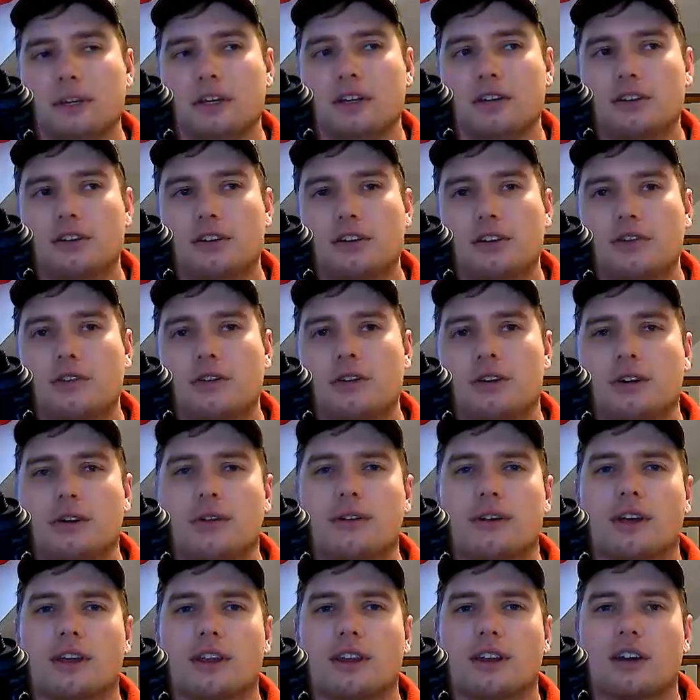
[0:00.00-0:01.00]
continue to go
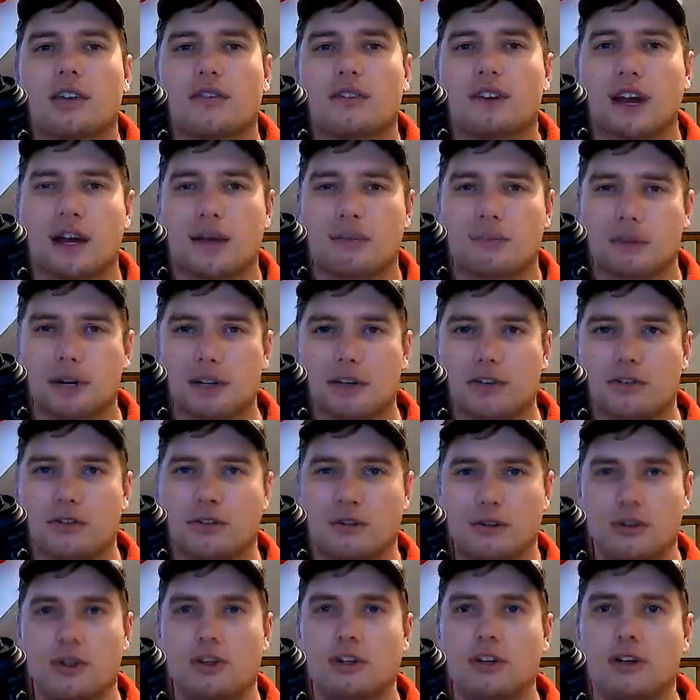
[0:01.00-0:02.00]
now that I've got my
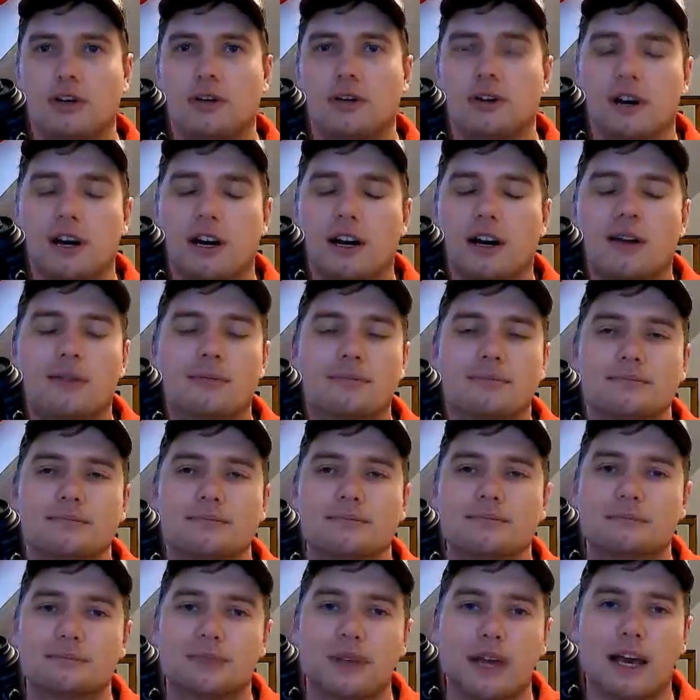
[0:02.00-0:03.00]
studio
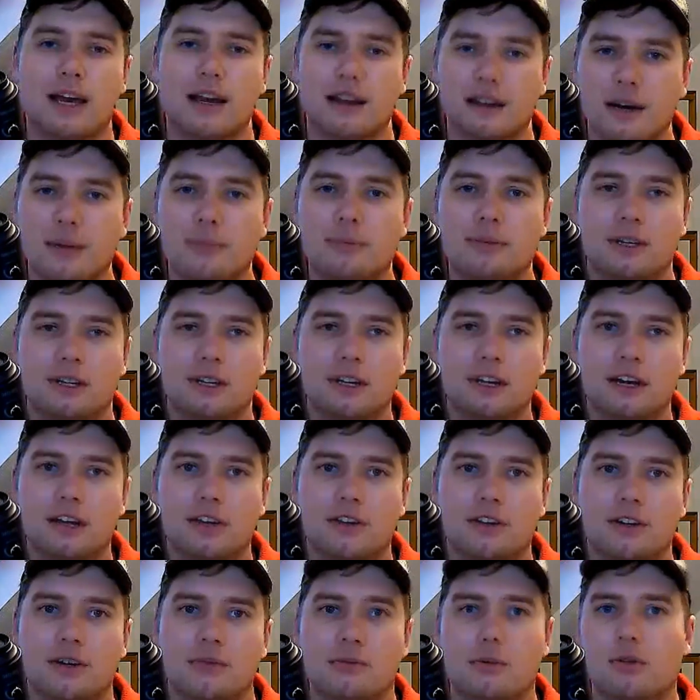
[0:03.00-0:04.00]
back up
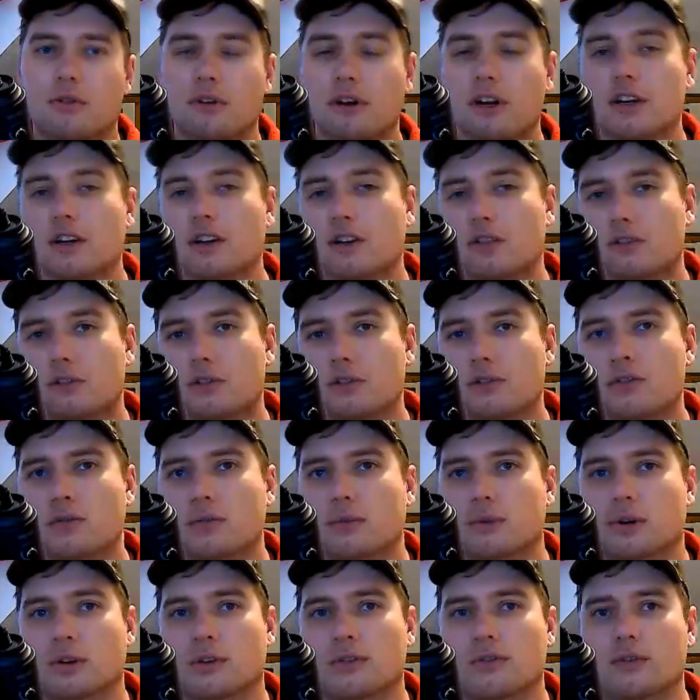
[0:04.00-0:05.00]
together and we're ready to shoot some
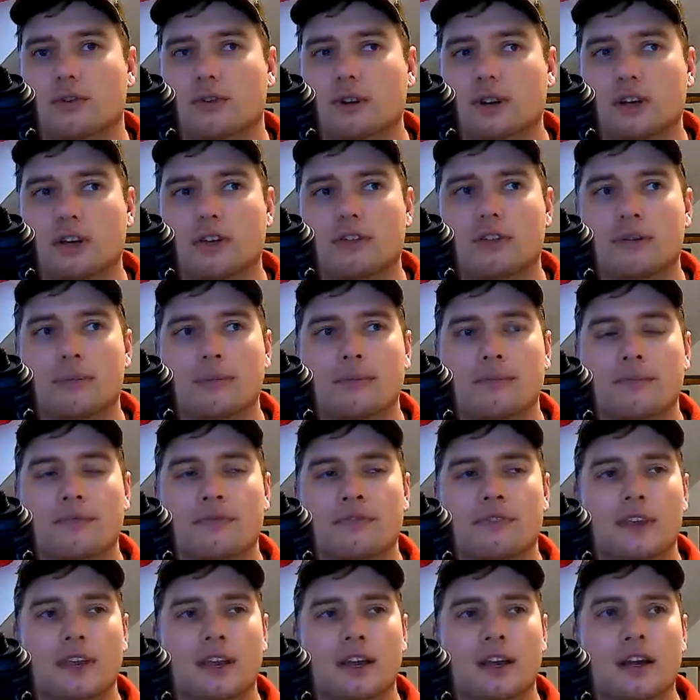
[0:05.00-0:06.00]
more footage.
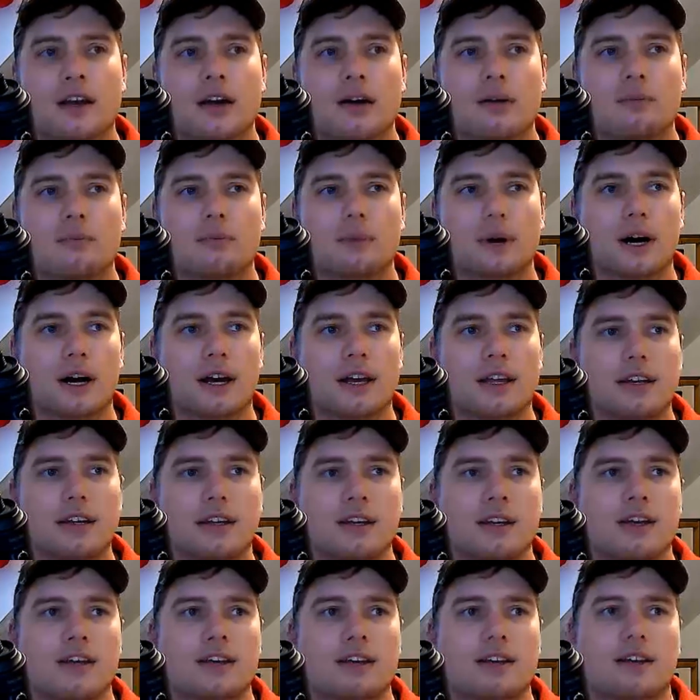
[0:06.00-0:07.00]
But
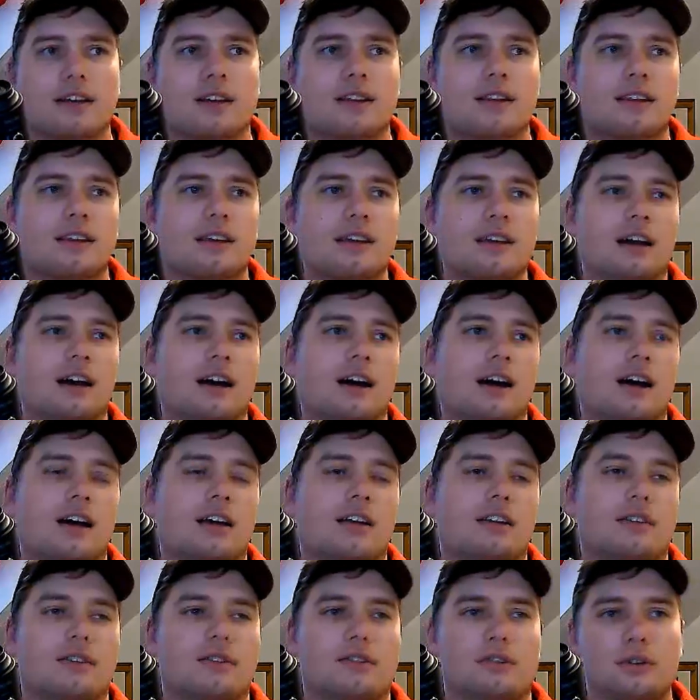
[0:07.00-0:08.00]

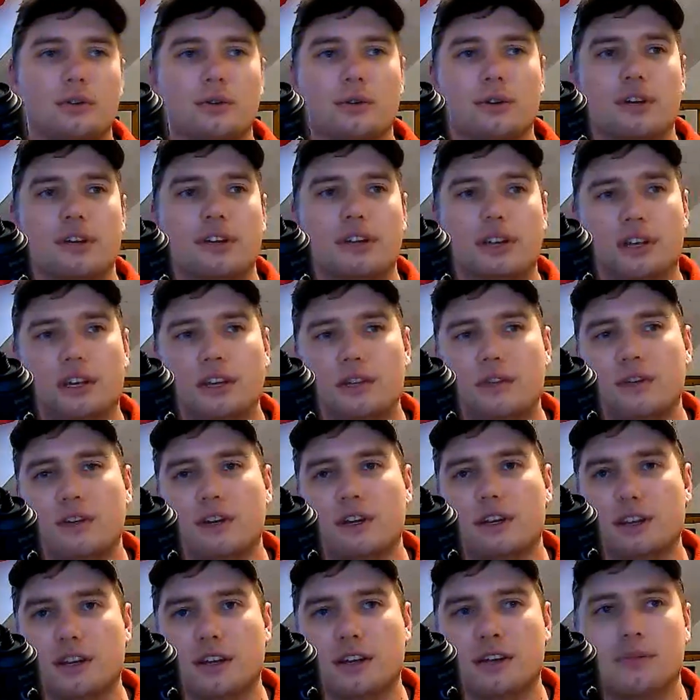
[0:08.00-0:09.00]
the suit, even
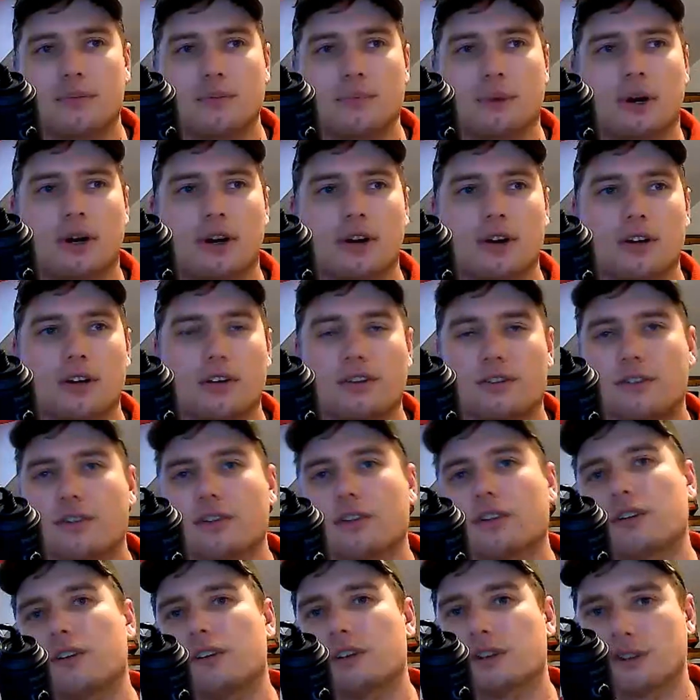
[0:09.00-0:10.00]
in this part, is
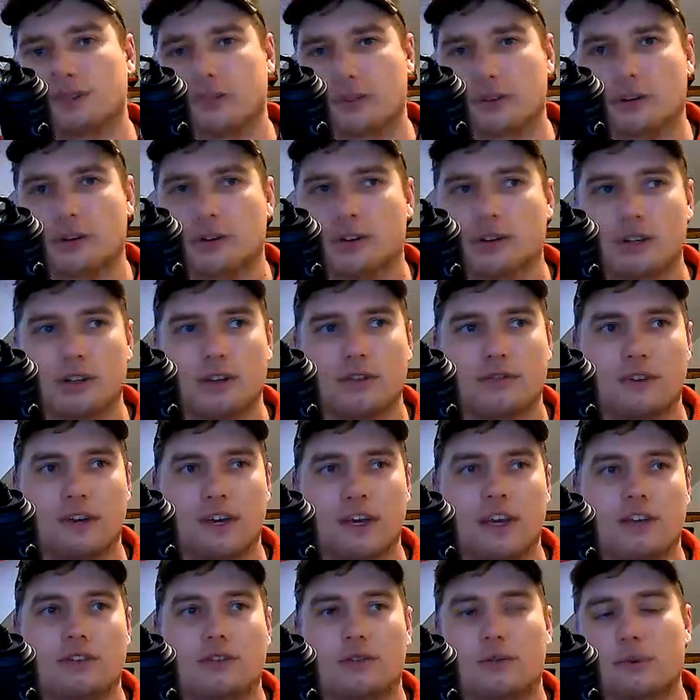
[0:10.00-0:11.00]
still in its early
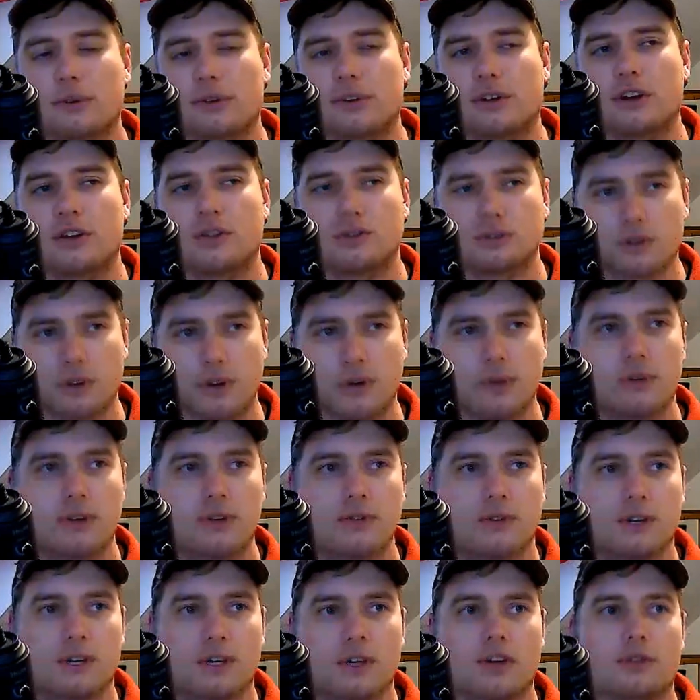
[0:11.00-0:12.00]
phase. The reason I chose this
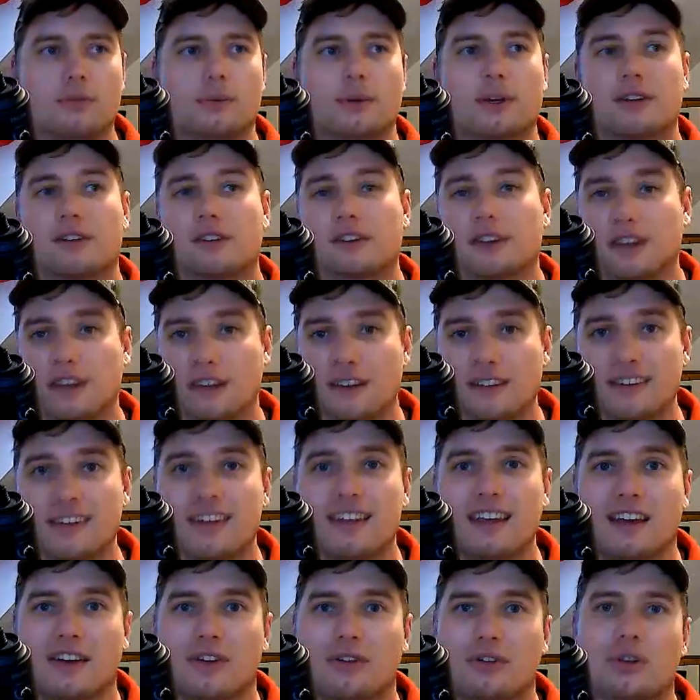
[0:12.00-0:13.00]
video is because it is in
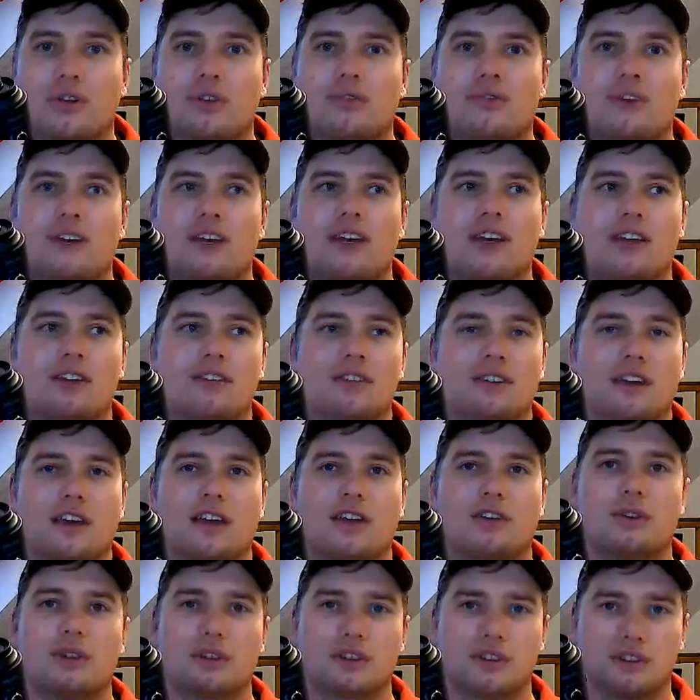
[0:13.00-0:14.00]
that early phase, and
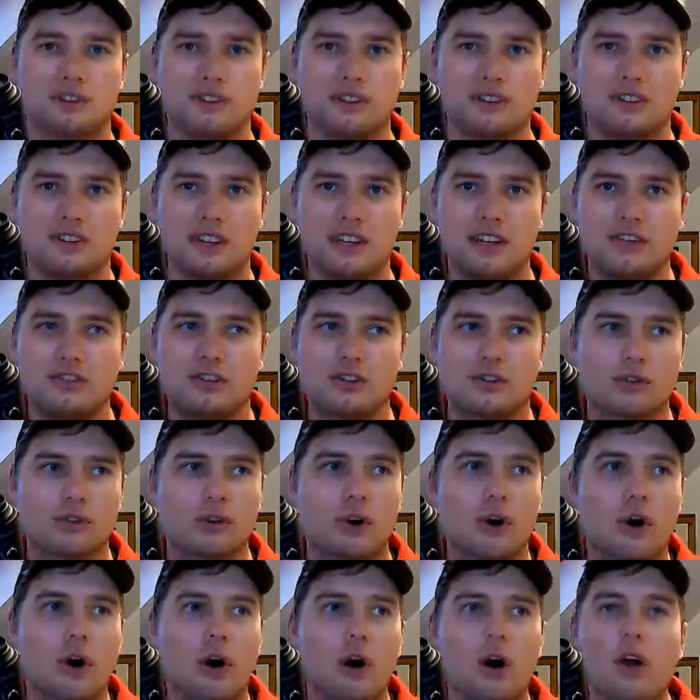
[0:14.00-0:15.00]
you can see just
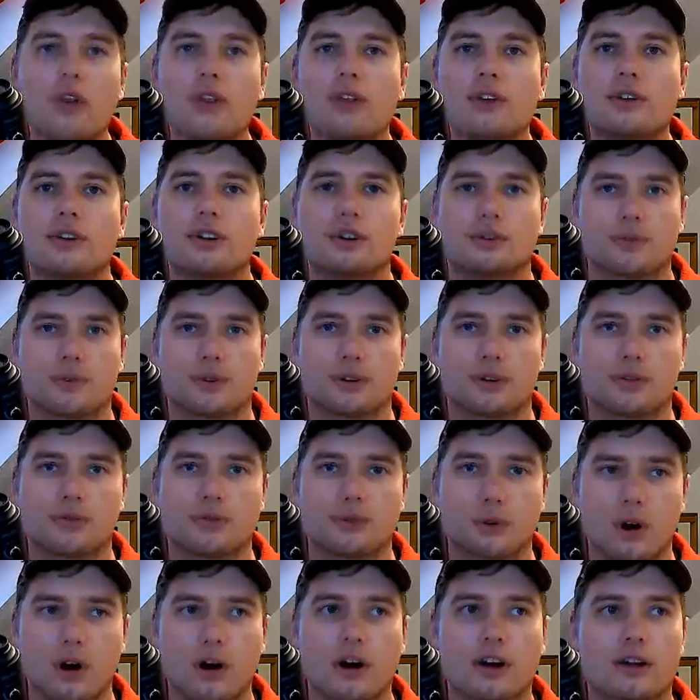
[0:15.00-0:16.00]
all the different
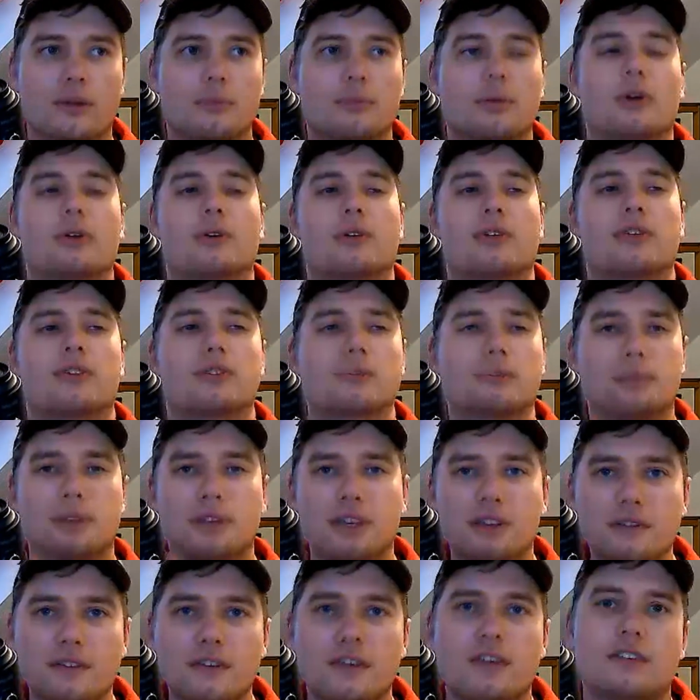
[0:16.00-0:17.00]
raw components, the
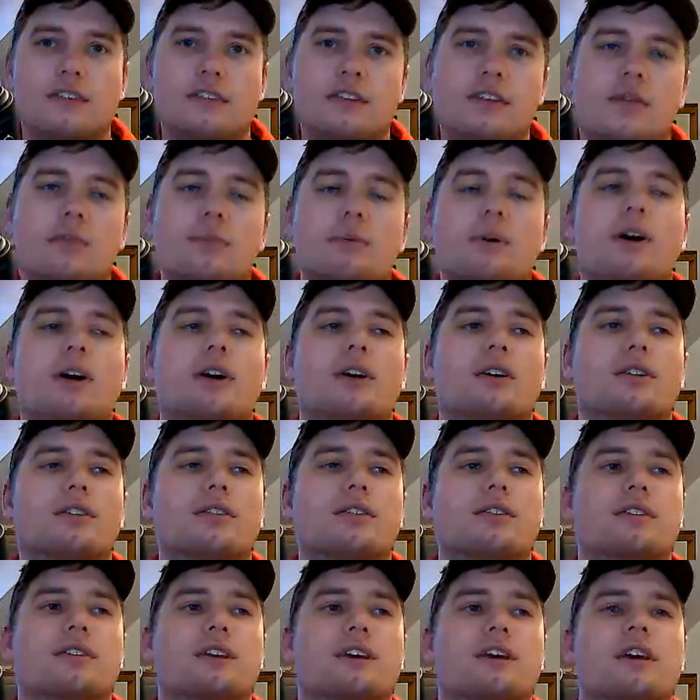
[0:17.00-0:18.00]
PVC
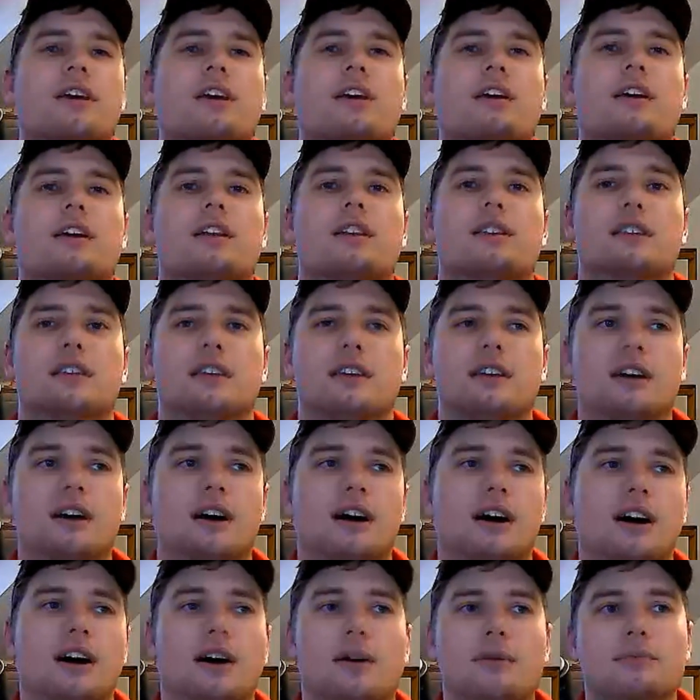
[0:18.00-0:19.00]
parts,
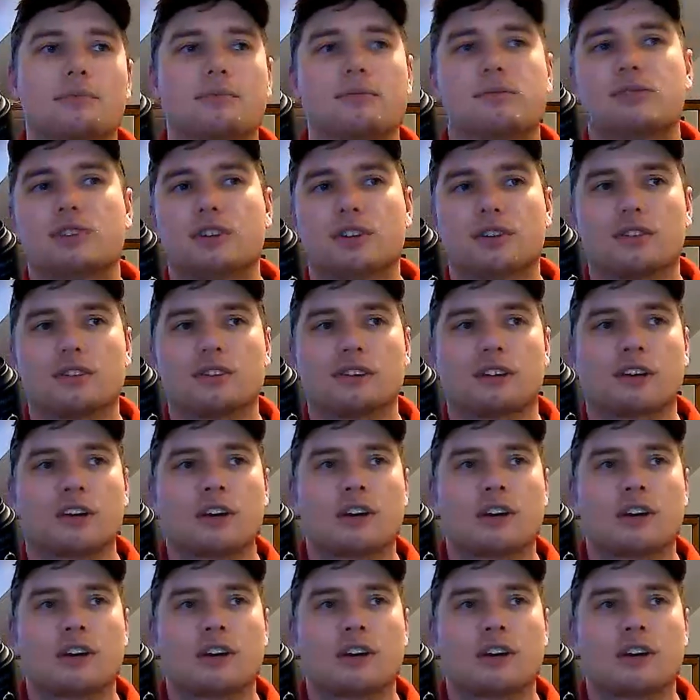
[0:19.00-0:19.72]
the just